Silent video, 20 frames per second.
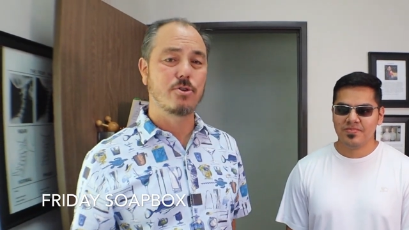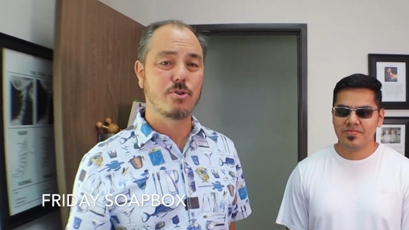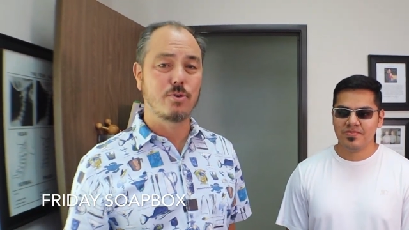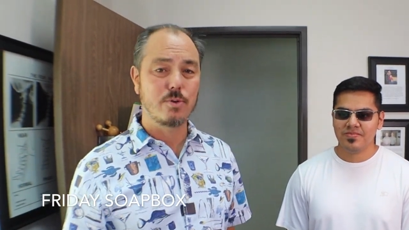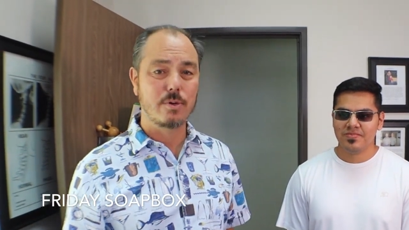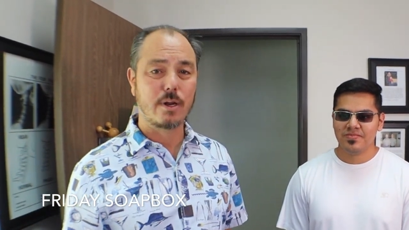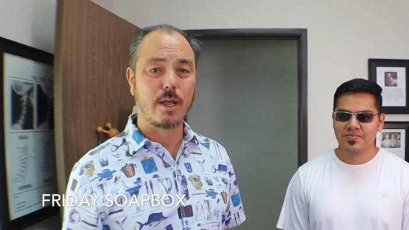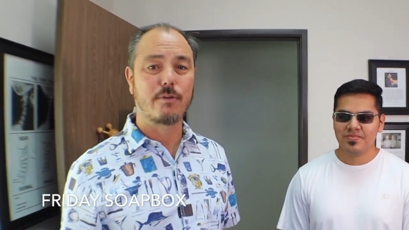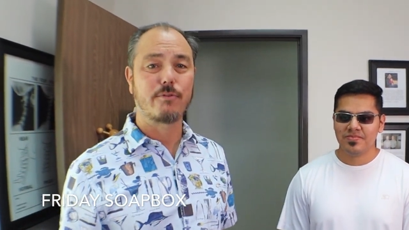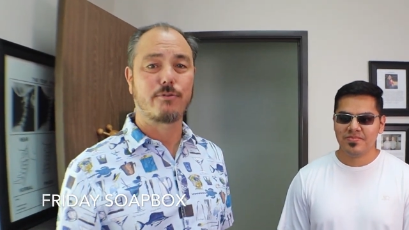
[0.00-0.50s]
Speaker 1: Do
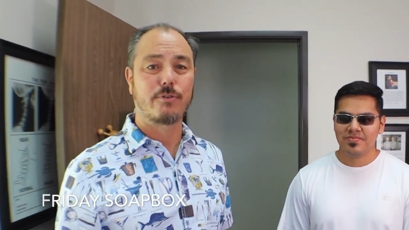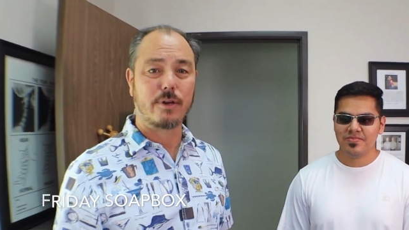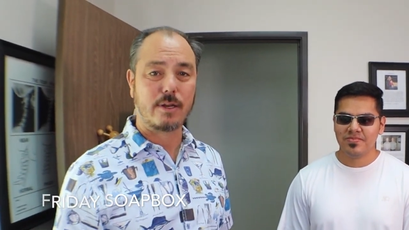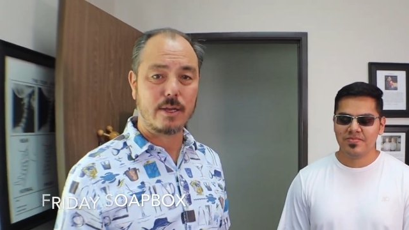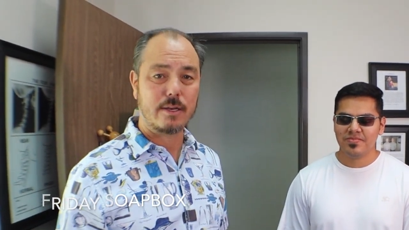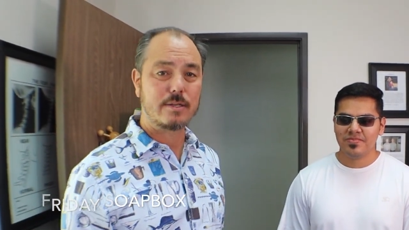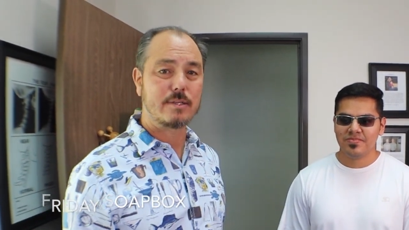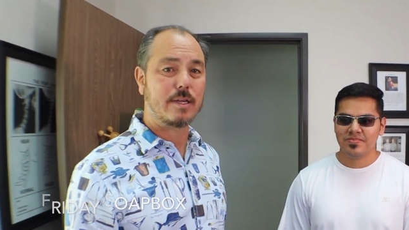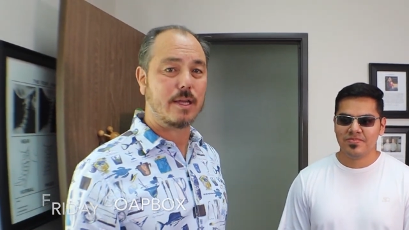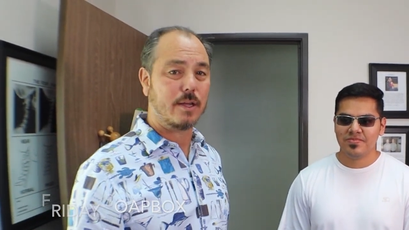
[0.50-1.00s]
what I
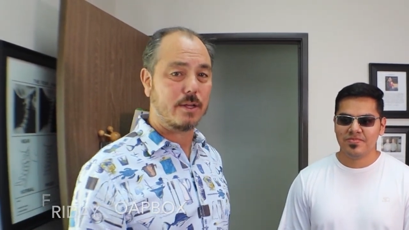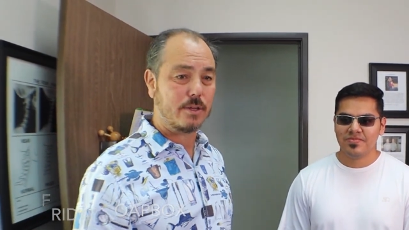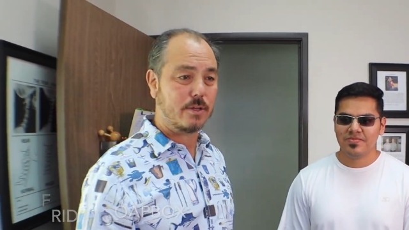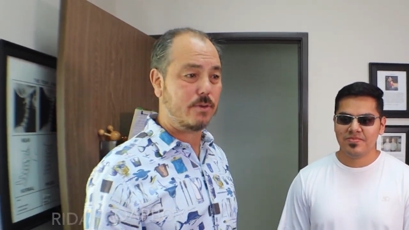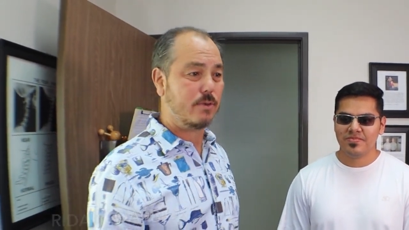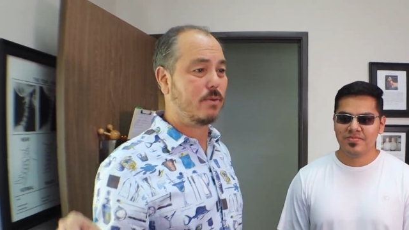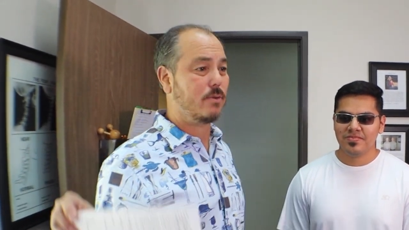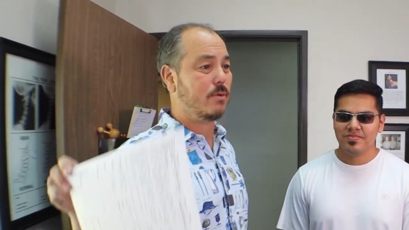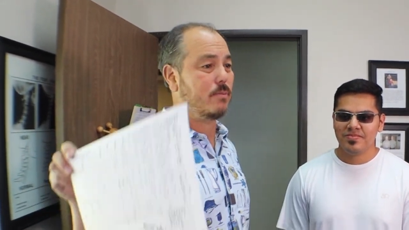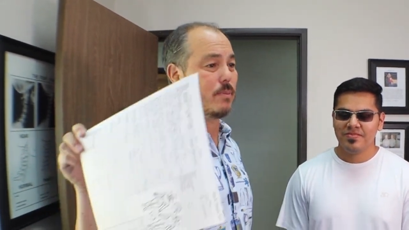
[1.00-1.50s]
freaking tell
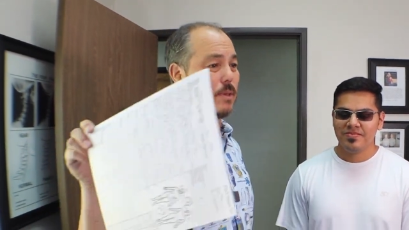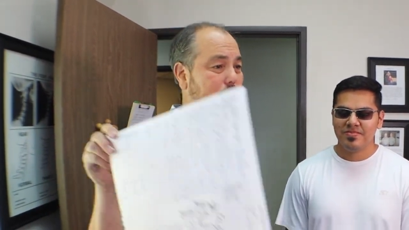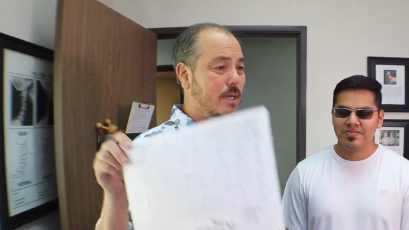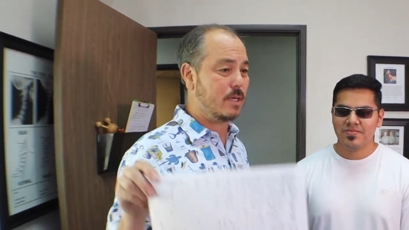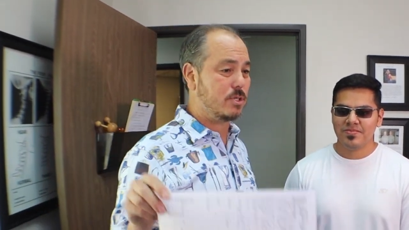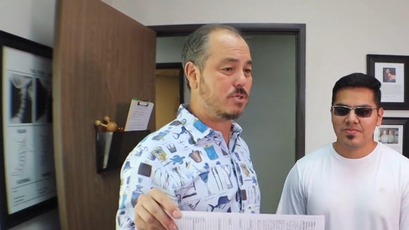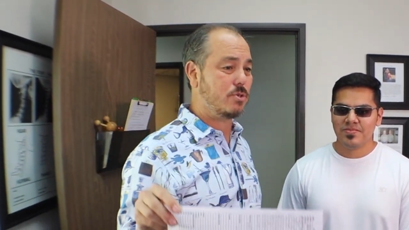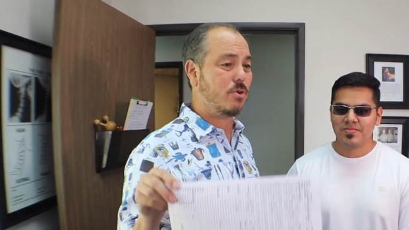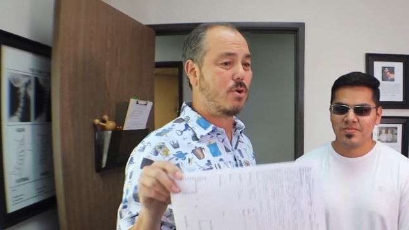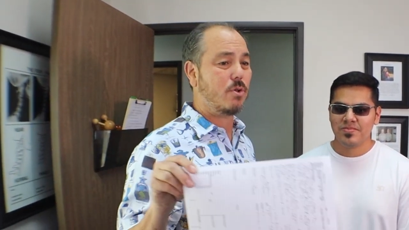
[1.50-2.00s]
you
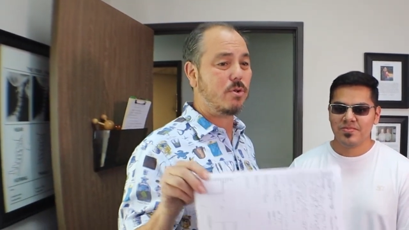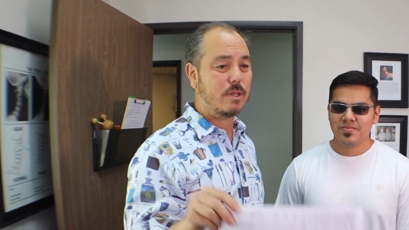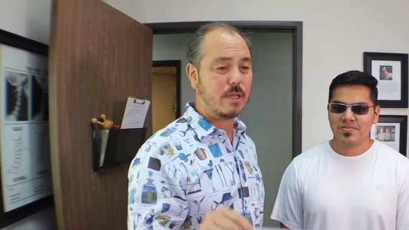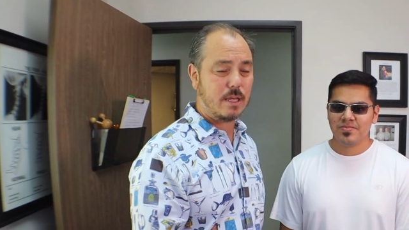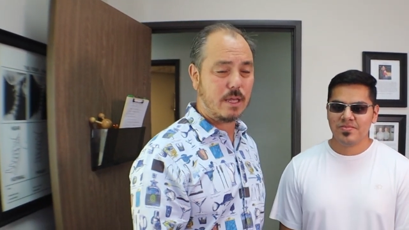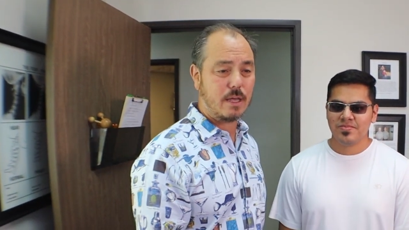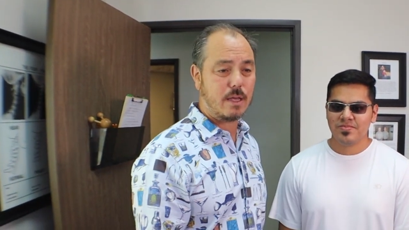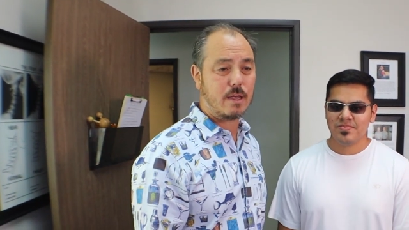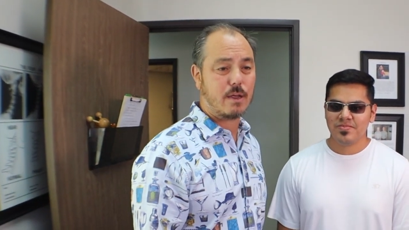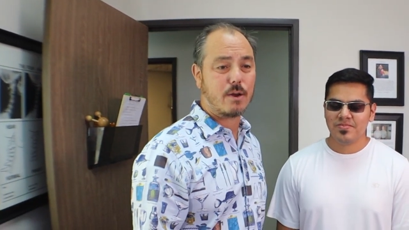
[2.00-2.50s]
because you're only
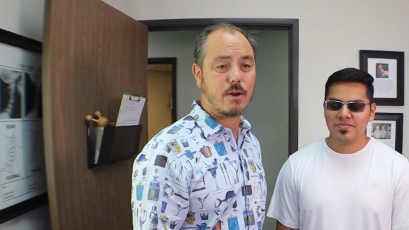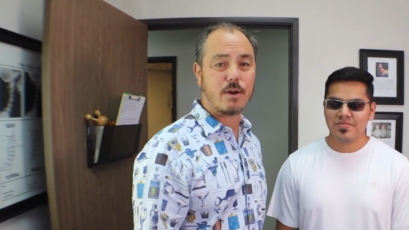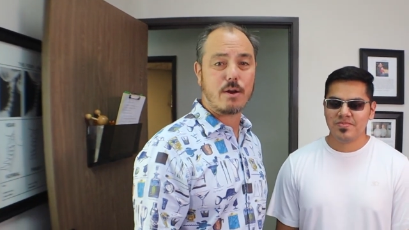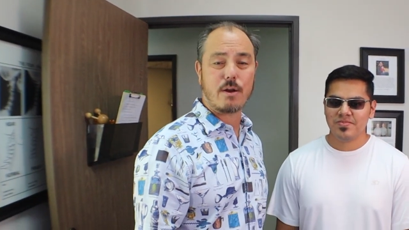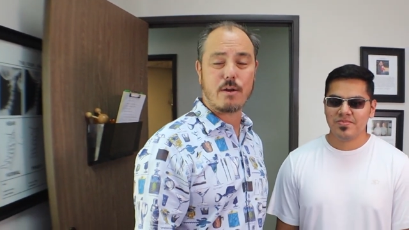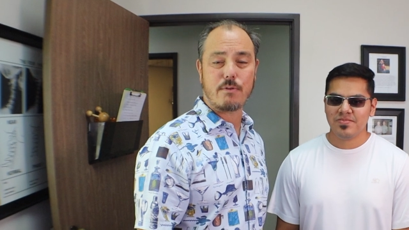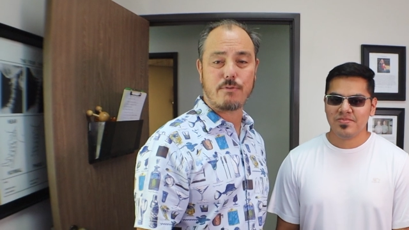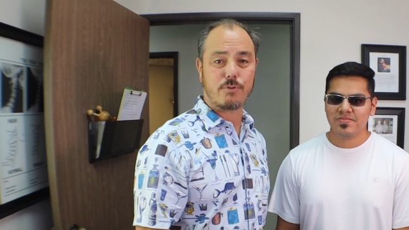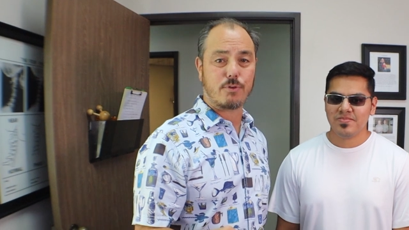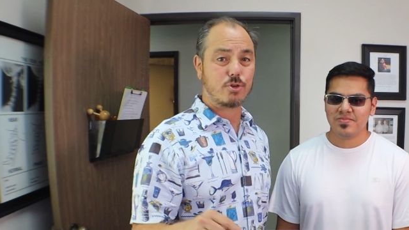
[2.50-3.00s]

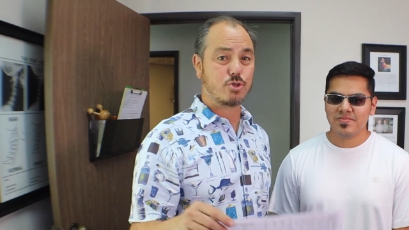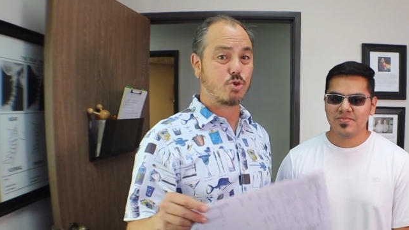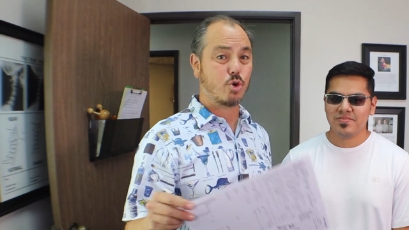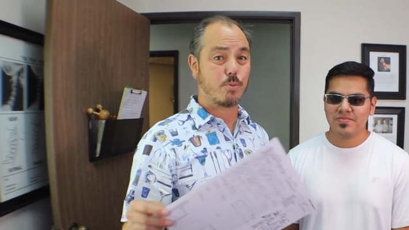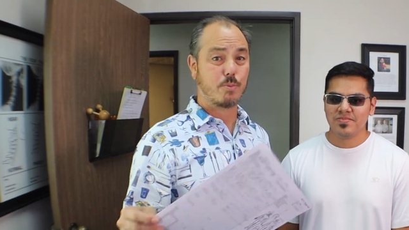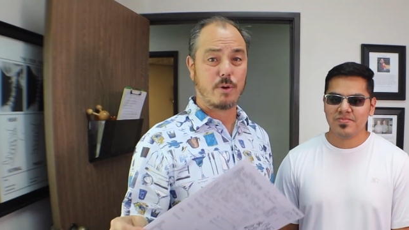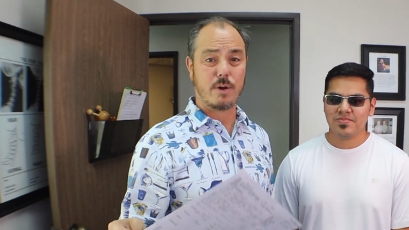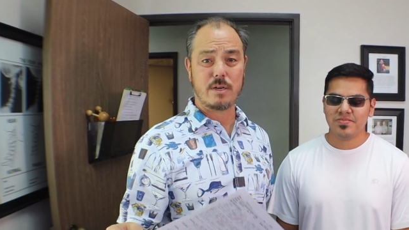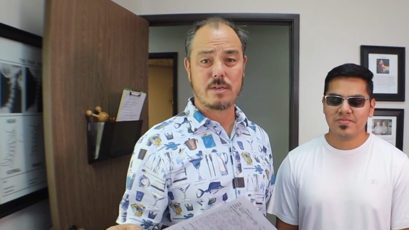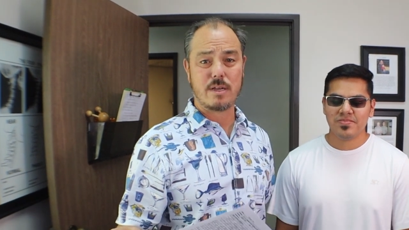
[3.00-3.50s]
here for a
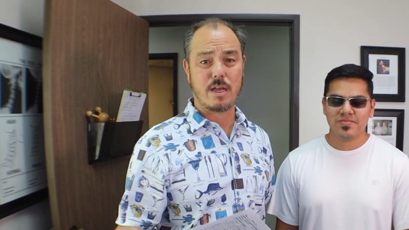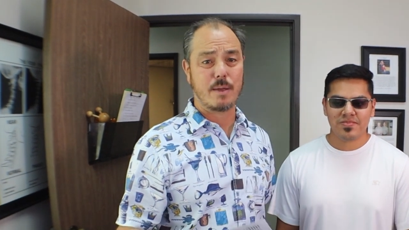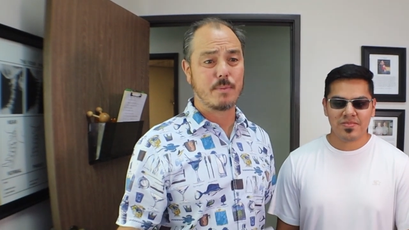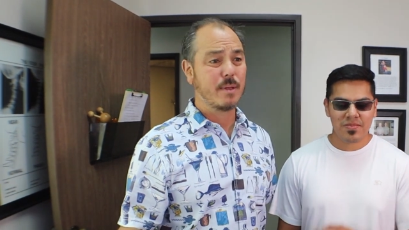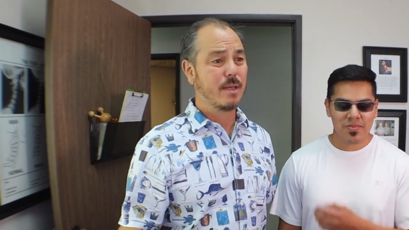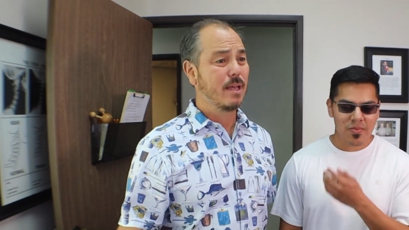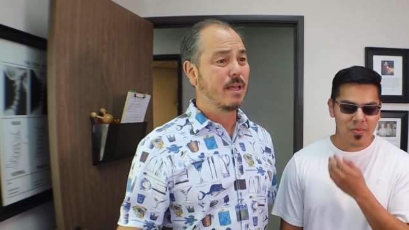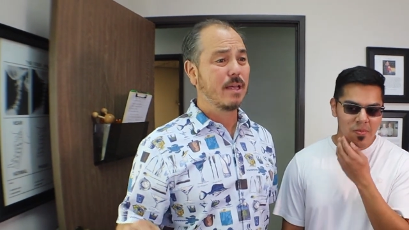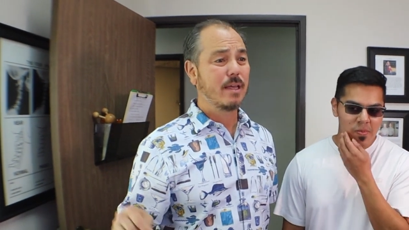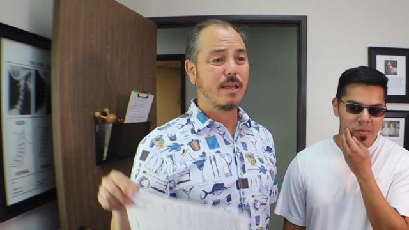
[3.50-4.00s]
short period of time.